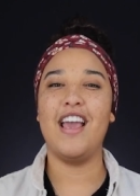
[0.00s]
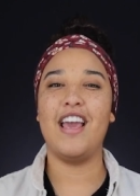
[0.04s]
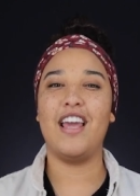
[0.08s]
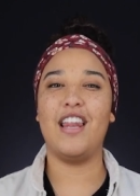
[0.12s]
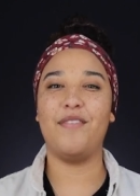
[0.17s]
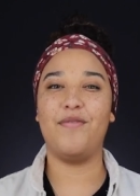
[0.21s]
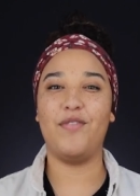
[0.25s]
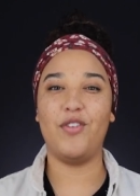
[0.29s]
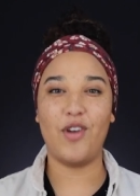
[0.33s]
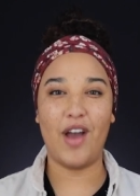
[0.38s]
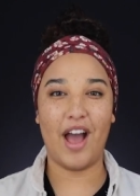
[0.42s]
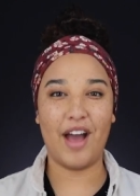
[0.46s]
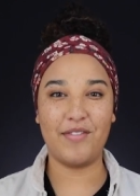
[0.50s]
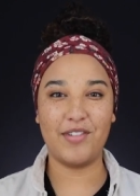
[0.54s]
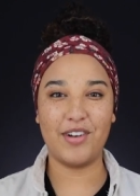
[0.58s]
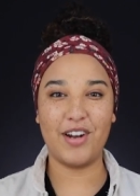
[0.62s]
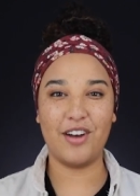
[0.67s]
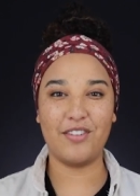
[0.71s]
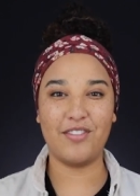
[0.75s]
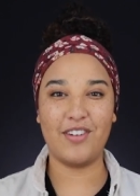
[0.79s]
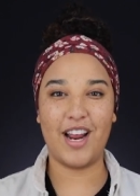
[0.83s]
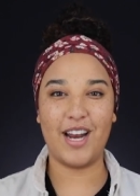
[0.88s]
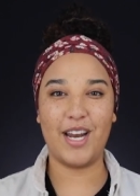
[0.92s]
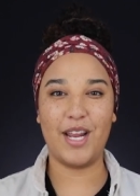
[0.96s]
And if you haven't
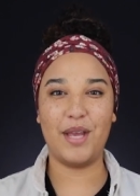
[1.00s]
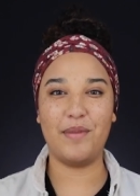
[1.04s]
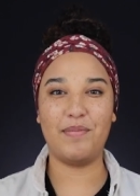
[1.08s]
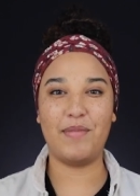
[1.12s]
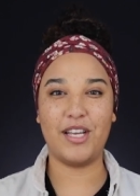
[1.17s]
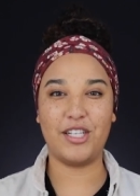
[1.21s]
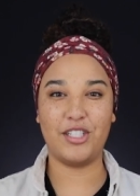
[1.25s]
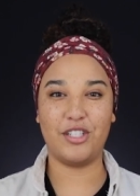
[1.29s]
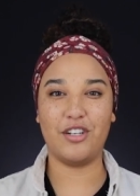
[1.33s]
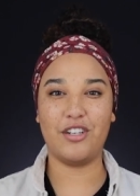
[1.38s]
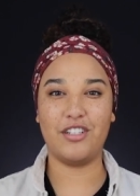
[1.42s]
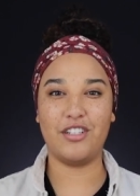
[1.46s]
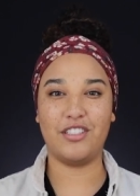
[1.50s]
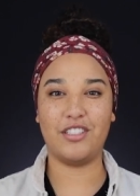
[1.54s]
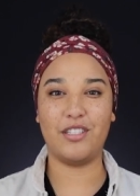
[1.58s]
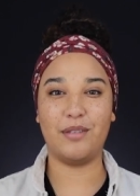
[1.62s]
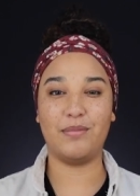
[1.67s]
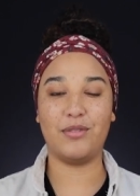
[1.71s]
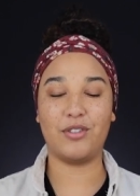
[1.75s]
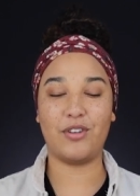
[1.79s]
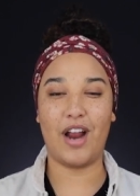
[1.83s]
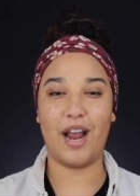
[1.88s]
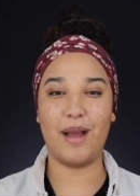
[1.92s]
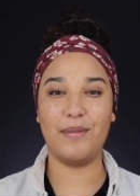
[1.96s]
already, make sure to
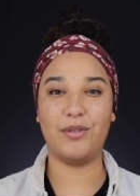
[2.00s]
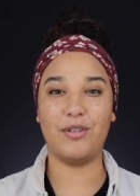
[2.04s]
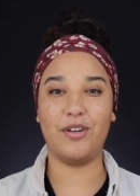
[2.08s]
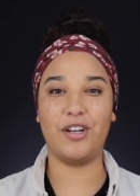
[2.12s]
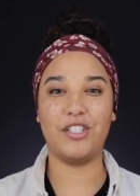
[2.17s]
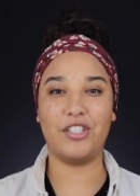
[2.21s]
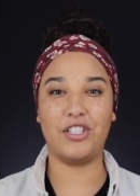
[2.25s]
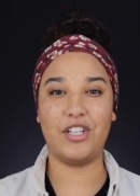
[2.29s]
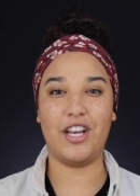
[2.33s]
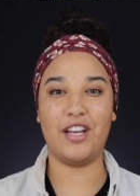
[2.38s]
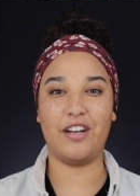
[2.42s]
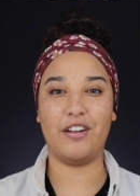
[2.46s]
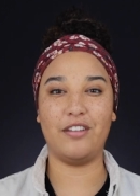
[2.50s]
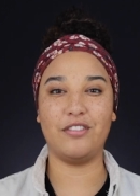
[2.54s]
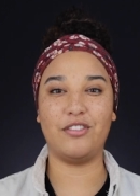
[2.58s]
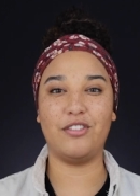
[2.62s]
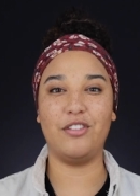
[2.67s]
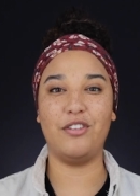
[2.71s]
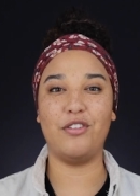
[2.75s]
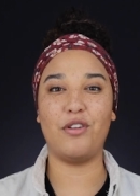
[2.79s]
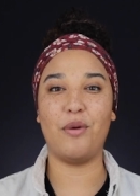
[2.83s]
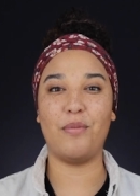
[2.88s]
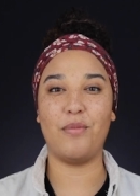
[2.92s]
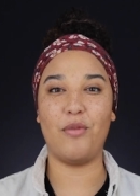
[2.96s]
subscribe to our channel so
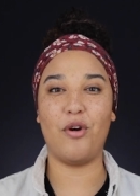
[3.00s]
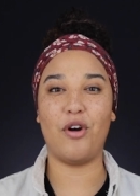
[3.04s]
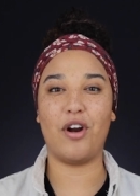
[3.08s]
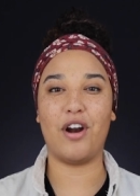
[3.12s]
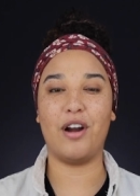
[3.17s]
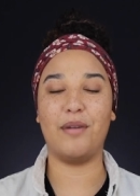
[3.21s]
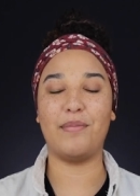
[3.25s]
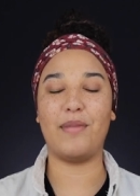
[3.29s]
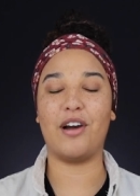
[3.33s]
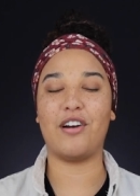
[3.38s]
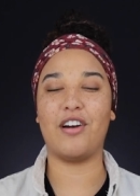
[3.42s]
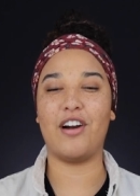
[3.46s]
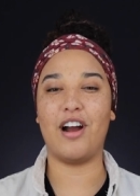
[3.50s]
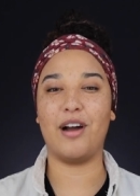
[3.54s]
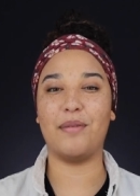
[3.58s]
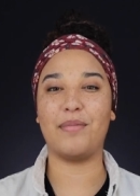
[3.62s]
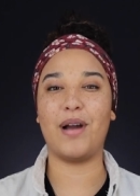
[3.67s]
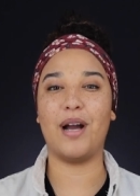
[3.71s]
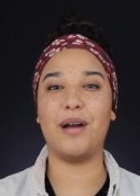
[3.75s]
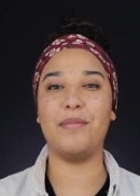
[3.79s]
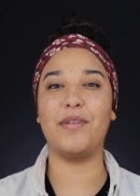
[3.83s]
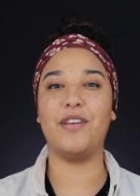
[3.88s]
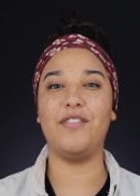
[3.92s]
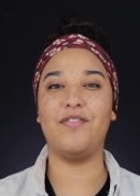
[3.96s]
you know more about our
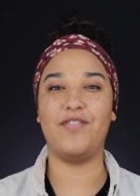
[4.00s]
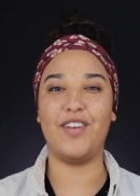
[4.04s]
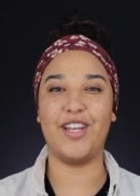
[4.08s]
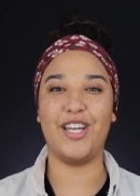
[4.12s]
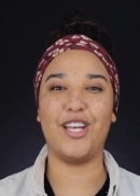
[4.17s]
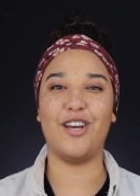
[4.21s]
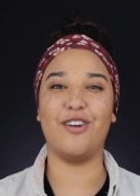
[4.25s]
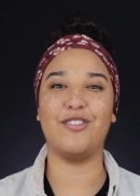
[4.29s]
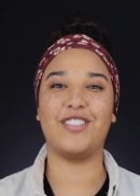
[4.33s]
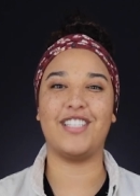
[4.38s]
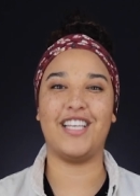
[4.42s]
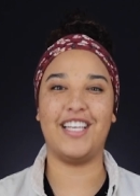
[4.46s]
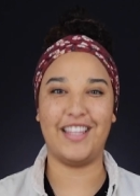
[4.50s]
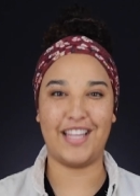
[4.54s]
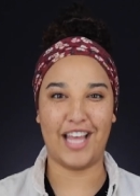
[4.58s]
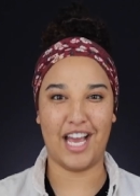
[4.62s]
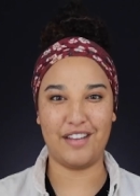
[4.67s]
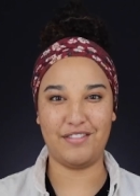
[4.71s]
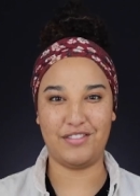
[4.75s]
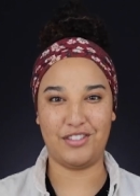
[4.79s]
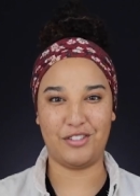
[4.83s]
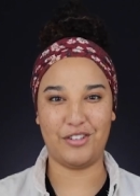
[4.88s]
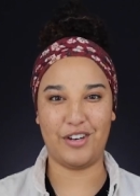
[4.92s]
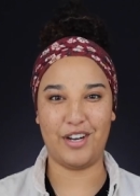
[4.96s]
upcoming videos and
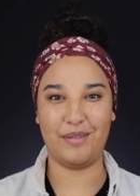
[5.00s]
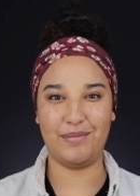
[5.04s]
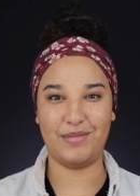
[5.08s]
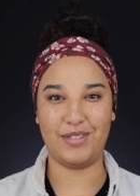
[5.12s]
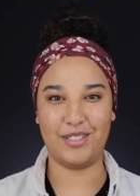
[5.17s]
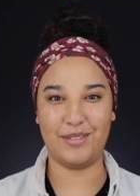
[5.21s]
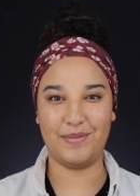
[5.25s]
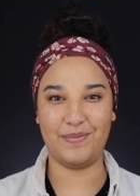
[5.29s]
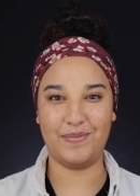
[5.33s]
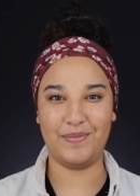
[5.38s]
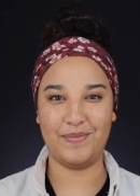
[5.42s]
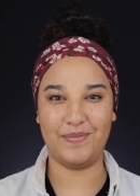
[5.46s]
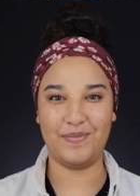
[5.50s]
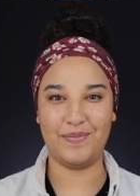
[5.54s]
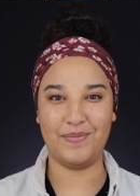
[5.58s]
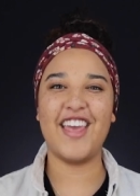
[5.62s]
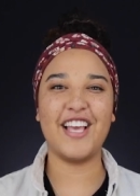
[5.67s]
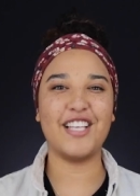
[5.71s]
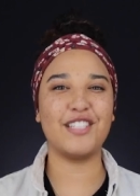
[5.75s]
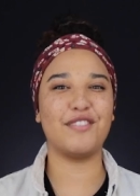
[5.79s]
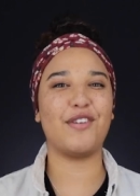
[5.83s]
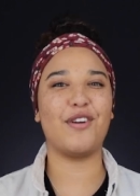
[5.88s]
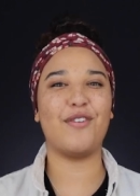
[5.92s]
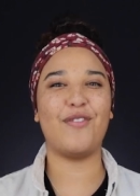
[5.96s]
live streams.
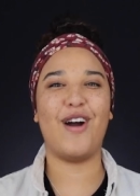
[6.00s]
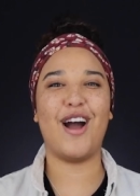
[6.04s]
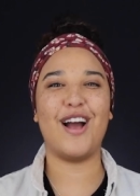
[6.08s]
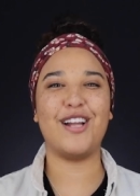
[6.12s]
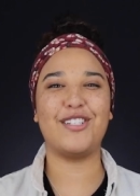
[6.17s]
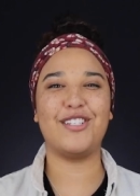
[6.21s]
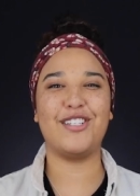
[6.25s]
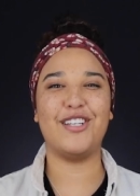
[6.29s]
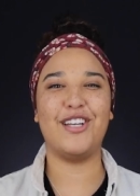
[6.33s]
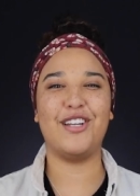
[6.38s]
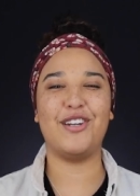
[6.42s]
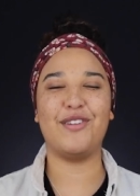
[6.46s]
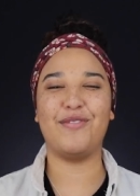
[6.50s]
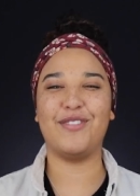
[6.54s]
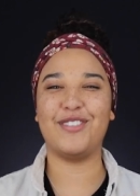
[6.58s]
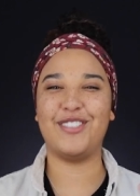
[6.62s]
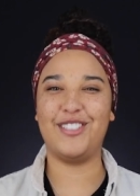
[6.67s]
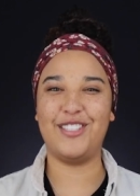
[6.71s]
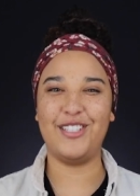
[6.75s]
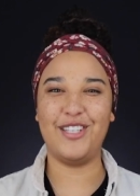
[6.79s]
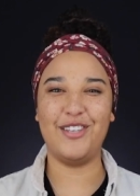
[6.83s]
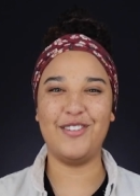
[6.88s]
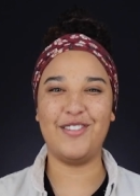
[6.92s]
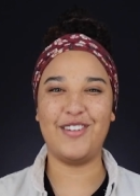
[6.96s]
Thanks for watching. We'll
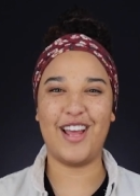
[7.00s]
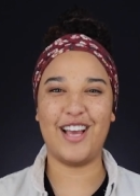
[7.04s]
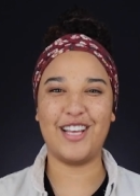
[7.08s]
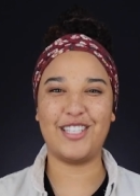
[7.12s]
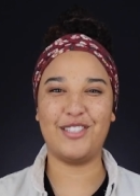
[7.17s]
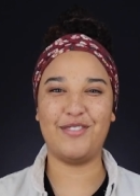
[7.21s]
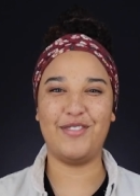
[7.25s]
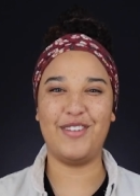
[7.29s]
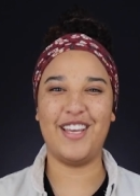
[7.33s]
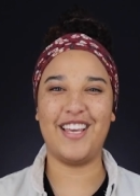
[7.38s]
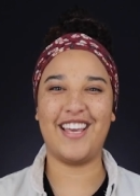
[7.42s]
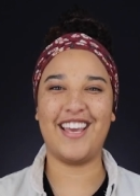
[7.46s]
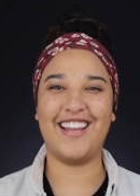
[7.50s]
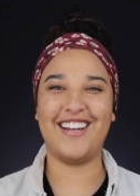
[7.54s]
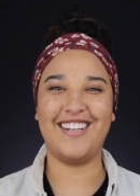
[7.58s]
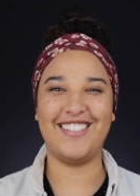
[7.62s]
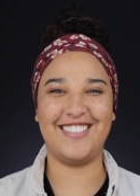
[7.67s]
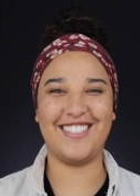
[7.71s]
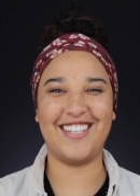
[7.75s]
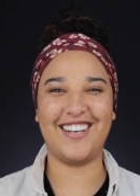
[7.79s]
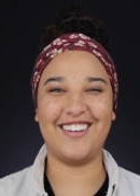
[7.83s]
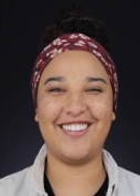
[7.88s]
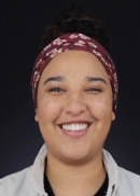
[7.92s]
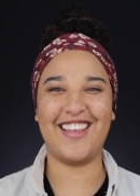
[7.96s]
see you next week, and
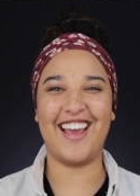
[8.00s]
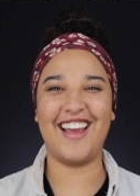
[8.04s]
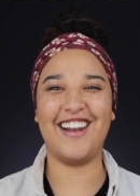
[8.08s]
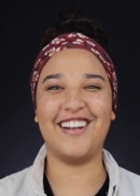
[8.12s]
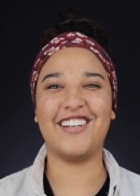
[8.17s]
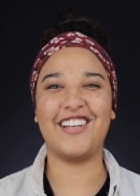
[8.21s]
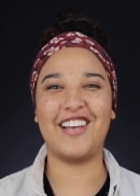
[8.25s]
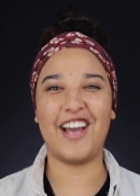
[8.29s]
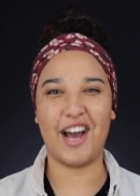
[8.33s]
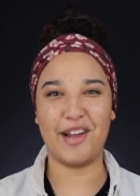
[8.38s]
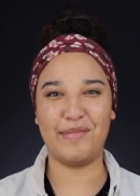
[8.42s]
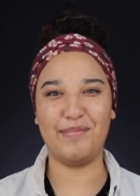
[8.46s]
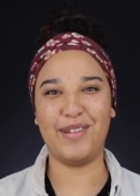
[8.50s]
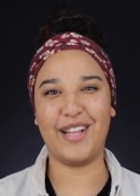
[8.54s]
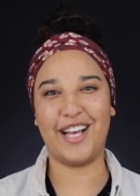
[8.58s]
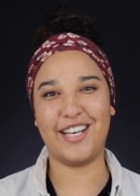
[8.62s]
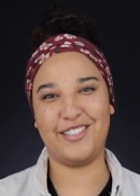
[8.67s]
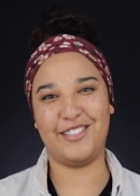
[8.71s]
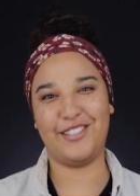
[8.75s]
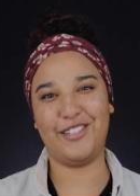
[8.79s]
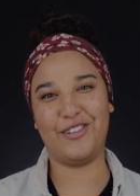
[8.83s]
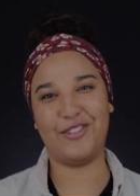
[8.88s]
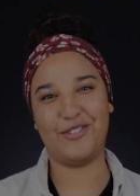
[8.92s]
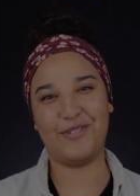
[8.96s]
until then, God
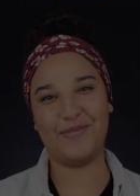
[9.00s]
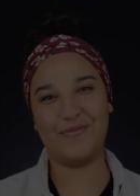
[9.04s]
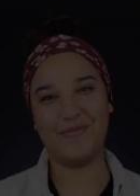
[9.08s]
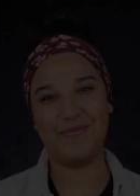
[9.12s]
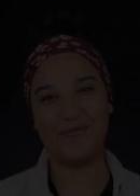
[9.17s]
bless you.